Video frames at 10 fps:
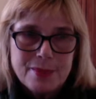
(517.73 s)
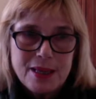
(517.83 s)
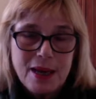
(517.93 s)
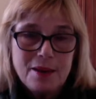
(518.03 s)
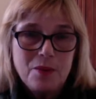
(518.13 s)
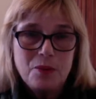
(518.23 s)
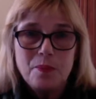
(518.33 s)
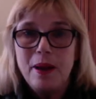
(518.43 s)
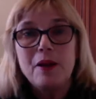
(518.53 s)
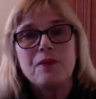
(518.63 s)
yeah, it would
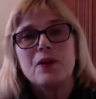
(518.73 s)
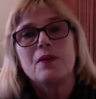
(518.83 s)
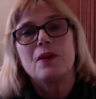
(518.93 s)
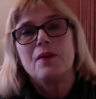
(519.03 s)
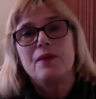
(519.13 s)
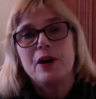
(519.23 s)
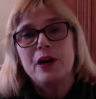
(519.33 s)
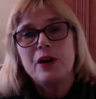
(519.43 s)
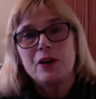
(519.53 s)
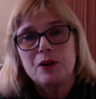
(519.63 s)
make for a
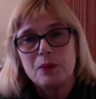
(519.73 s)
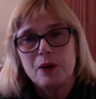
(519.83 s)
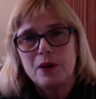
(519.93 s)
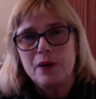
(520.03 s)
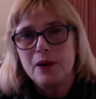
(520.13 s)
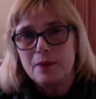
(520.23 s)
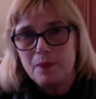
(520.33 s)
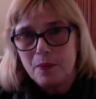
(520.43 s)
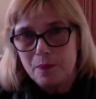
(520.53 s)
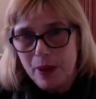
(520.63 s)
very good career in
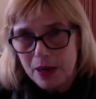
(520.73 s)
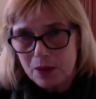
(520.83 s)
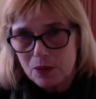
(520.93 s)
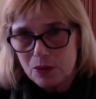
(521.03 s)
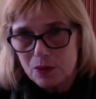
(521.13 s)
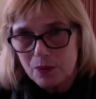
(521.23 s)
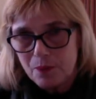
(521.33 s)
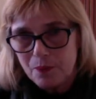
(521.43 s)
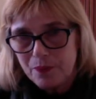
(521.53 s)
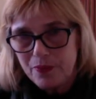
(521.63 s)
the medical
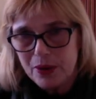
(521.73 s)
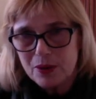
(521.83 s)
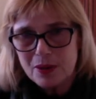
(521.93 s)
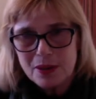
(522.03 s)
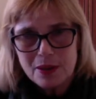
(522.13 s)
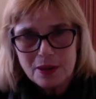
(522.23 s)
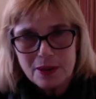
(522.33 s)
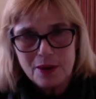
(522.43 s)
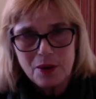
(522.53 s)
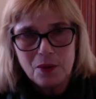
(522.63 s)
field,
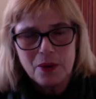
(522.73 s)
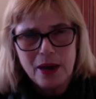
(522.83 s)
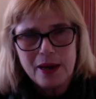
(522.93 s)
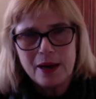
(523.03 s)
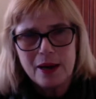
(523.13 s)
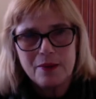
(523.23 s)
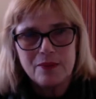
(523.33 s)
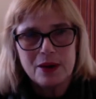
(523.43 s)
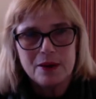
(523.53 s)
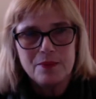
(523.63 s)
you know, or any kind of
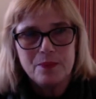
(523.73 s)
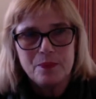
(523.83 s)
a